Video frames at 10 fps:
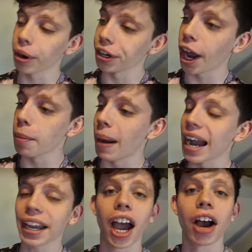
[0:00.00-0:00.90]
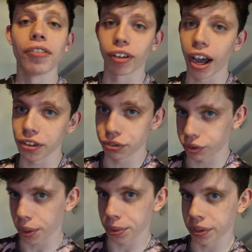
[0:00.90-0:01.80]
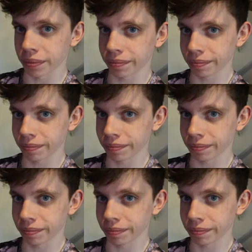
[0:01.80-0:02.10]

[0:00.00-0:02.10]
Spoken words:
I'm gonna go back and fly the drone.